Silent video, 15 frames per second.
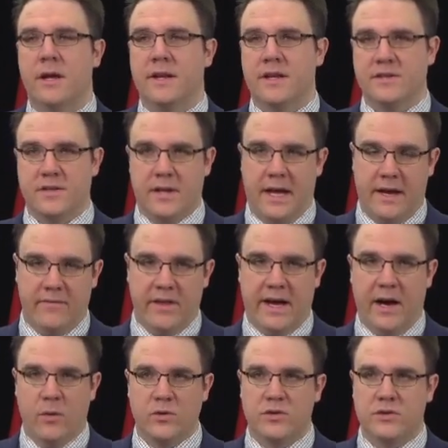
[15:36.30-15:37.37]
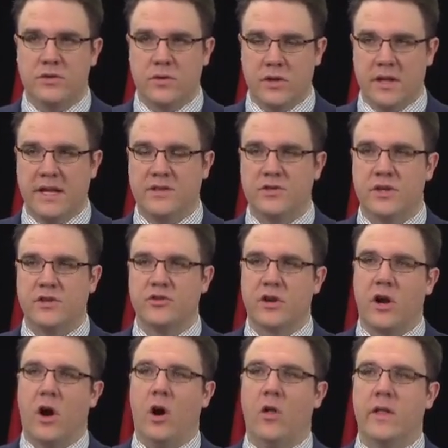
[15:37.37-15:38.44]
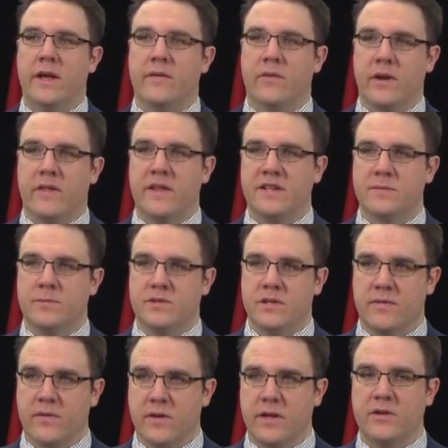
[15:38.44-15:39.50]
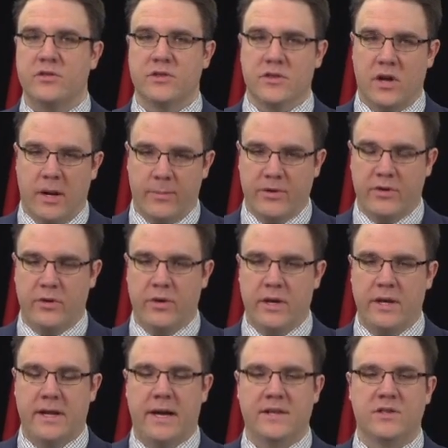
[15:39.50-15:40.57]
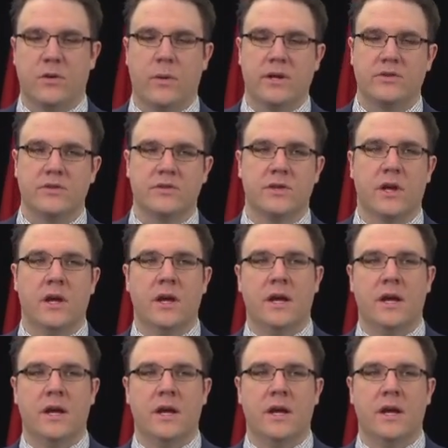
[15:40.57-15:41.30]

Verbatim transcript: It doesn't have the House or the legislature calling for anything specifically, just an opportunity to ask questions.